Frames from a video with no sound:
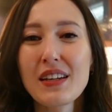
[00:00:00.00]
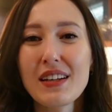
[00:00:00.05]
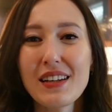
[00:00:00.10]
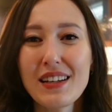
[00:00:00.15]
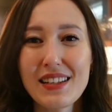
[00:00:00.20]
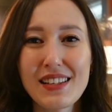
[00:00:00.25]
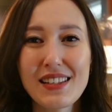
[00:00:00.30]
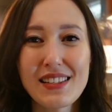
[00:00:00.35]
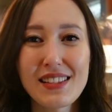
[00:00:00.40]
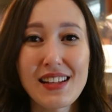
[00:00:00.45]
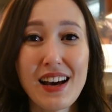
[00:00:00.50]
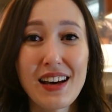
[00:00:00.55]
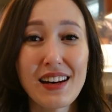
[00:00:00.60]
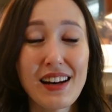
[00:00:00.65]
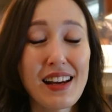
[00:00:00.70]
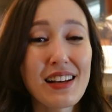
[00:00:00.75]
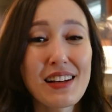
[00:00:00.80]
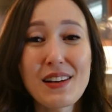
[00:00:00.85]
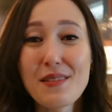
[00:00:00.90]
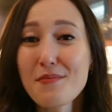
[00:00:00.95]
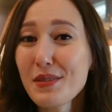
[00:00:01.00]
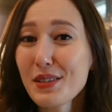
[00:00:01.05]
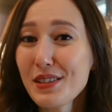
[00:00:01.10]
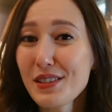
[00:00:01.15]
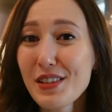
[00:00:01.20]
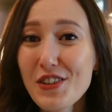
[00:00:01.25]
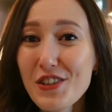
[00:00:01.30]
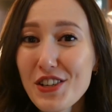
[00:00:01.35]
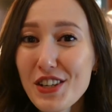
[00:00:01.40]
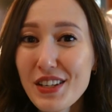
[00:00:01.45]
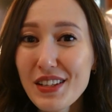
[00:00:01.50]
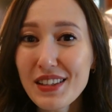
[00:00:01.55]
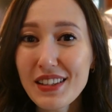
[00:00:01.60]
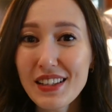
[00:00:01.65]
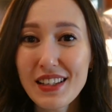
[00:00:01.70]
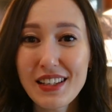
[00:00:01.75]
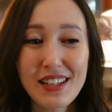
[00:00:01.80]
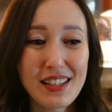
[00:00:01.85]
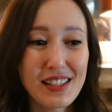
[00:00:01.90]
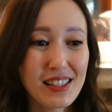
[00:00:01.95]
It is not a competition,
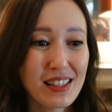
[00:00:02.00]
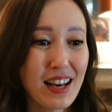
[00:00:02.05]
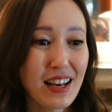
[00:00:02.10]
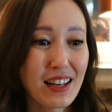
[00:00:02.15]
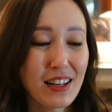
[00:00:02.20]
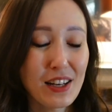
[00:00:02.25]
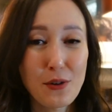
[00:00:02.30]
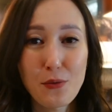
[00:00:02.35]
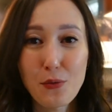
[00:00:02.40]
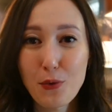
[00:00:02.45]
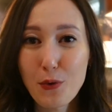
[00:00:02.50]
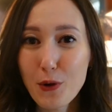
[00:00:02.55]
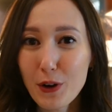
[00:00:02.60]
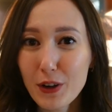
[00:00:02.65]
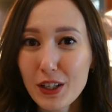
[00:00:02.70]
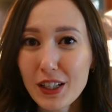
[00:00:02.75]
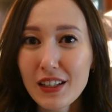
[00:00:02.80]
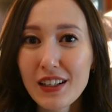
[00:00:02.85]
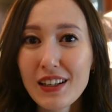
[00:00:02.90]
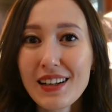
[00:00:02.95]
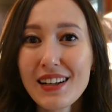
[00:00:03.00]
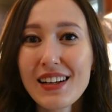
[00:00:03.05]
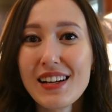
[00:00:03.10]
it is not a war,